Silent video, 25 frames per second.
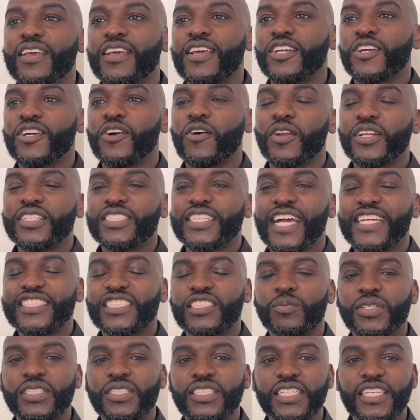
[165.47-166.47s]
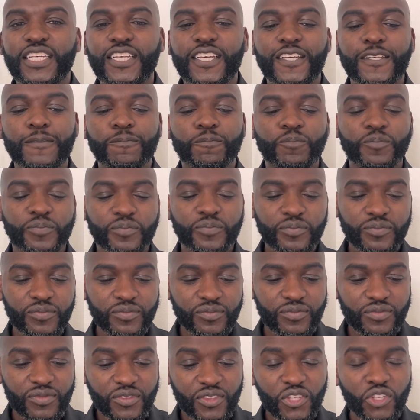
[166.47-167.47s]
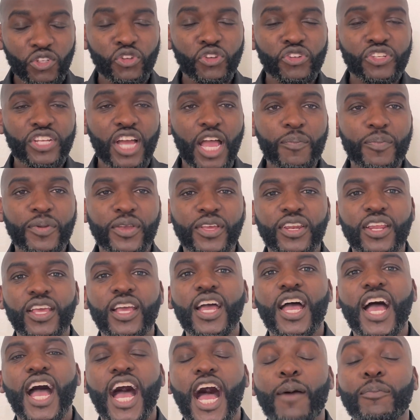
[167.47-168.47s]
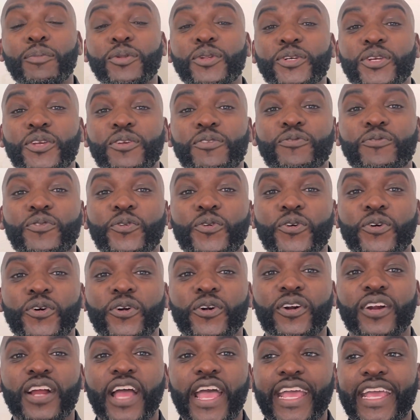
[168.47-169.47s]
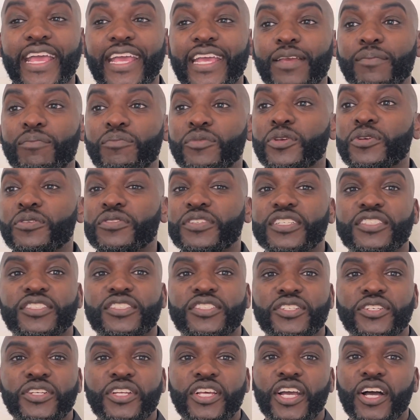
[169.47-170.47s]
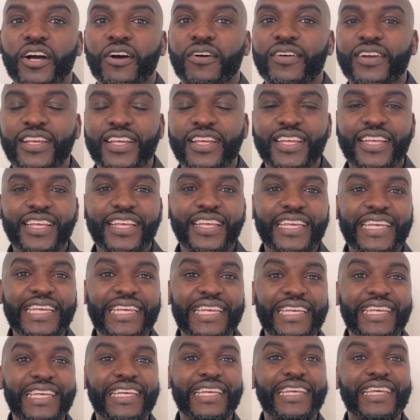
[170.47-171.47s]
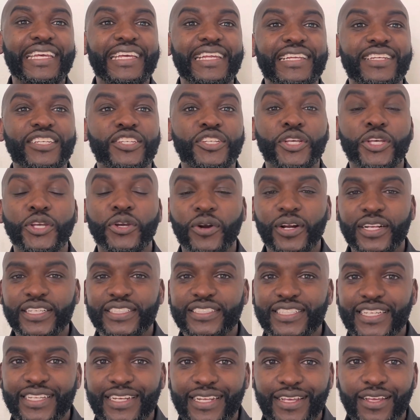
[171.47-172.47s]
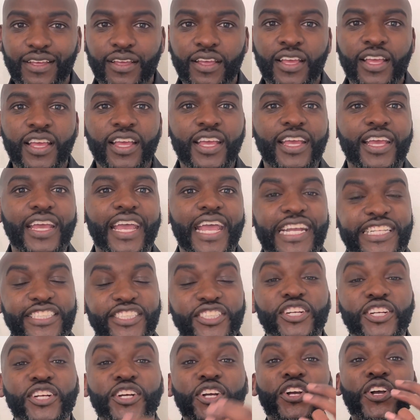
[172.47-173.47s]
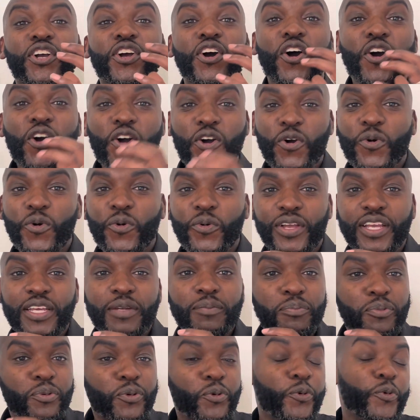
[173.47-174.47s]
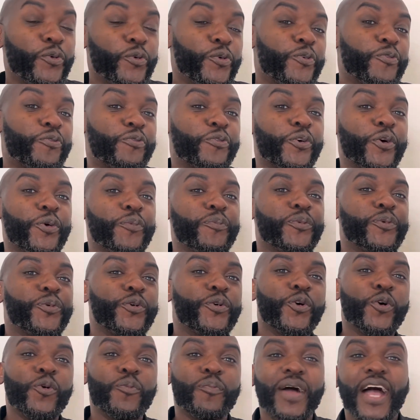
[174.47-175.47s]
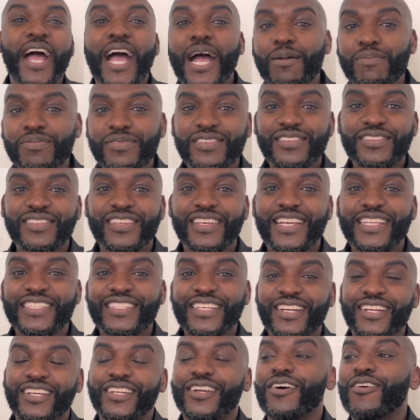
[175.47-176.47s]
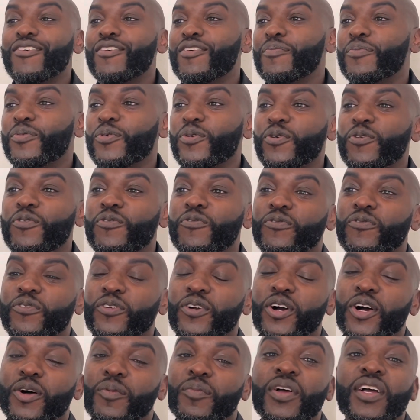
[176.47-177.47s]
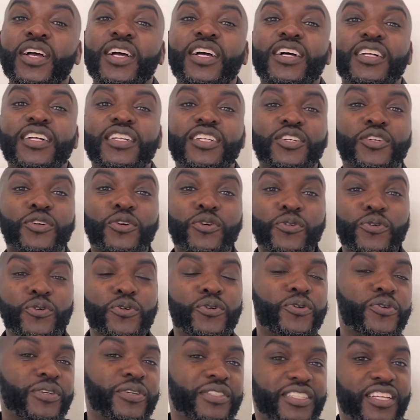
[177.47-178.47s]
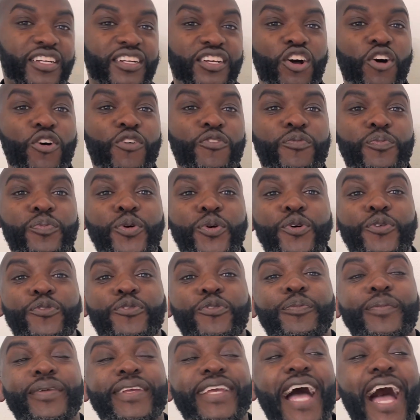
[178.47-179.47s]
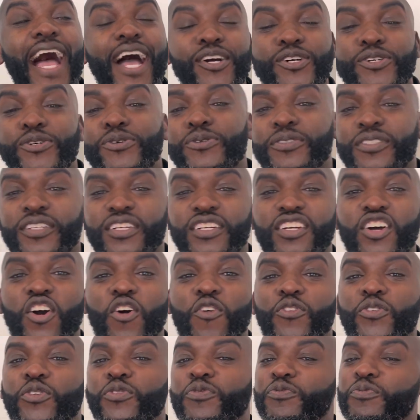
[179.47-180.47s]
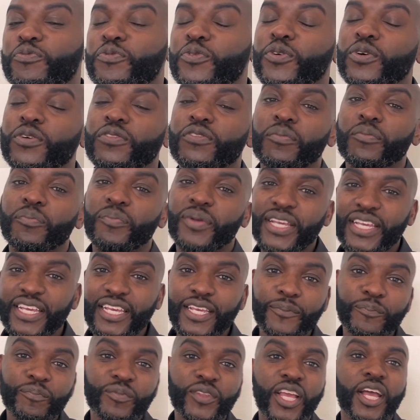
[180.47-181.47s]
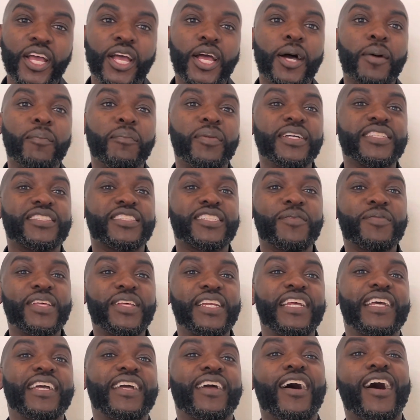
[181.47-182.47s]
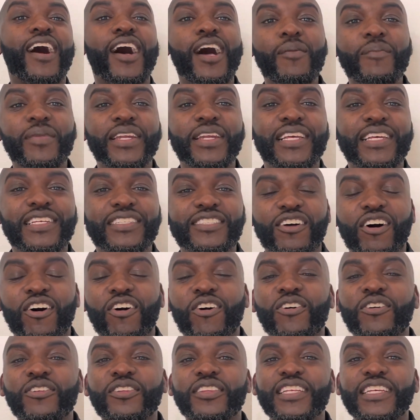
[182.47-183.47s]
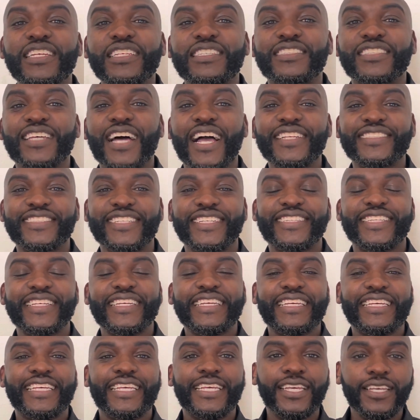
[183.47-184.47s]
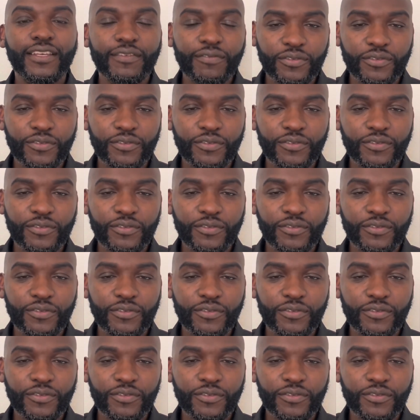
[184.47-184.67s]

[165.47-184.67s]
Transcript: go to ChatGPT, you type in, I'm looking for a music studio in New York City. It's gonna go and pull from Google Maps. It's gonna go and pull from Google. It's gonna go pull from Yahoo. It's gonna go pull from Bing. But something in common is all these sites that they give